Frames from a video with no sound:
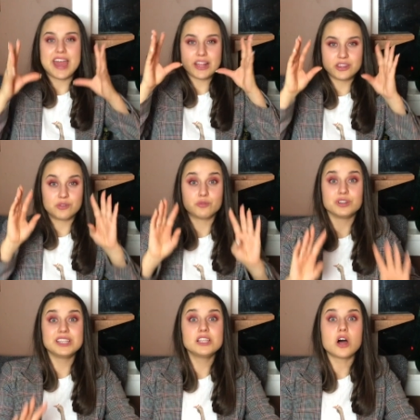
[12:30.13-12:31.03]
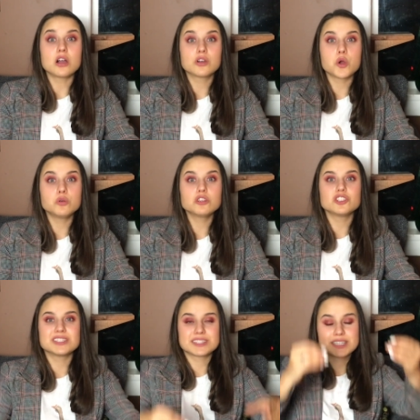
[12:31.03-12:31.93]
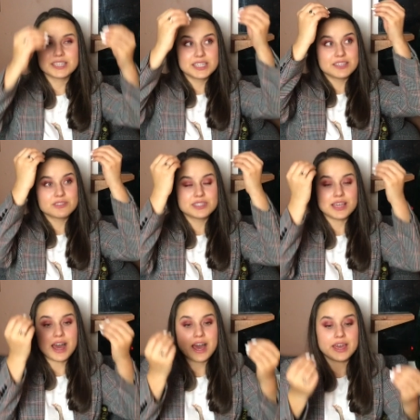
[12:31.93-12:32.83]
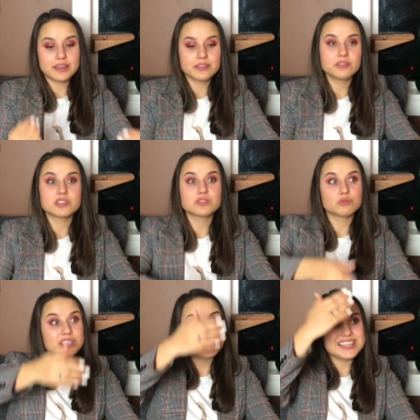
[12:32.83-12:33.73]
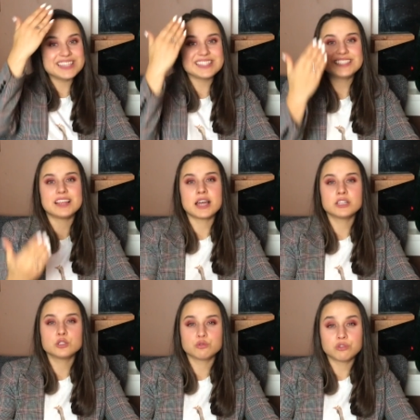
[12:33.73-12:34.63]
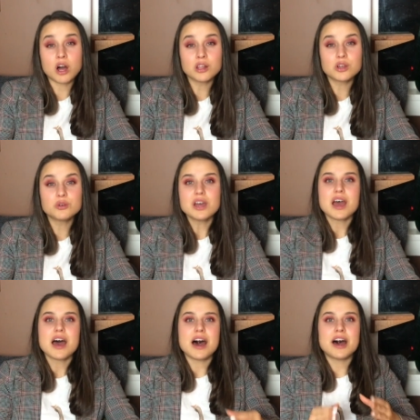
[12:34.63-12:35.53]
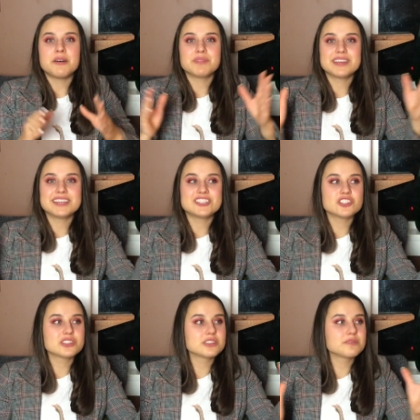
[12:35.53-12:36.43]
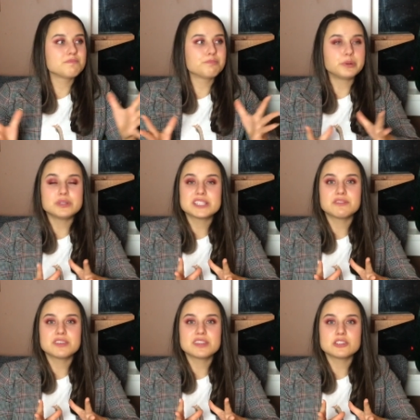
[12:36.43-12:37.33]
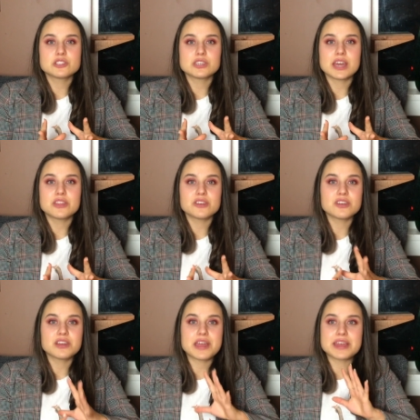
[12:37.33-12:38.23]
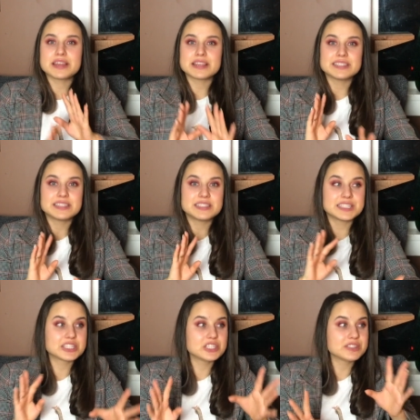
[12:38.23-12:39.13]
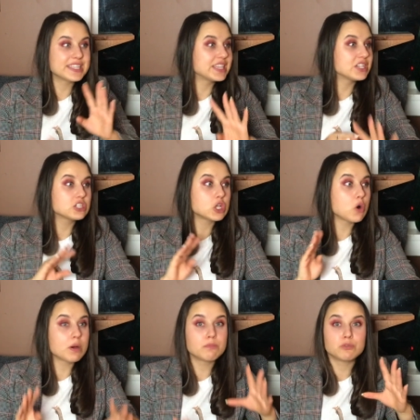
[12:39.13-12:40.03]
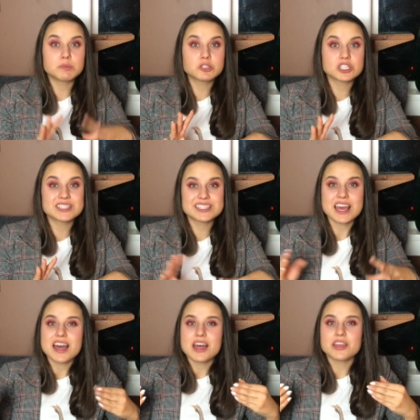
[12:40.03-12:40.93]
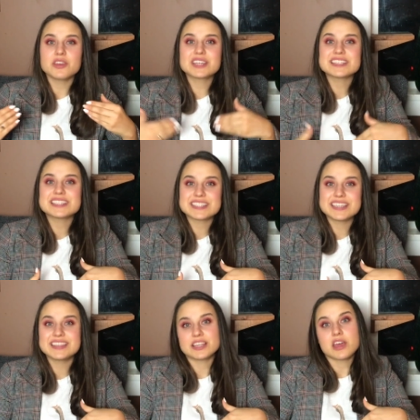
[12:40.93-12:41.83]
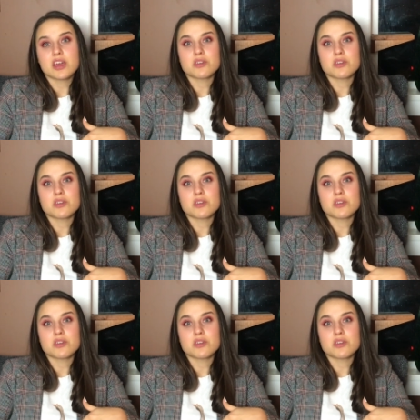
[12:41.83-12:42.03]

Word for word: and the really long coat, it just gives the eye this really easy line to follow. It just pulls everything together, and it does, there's no abruptions. You can see that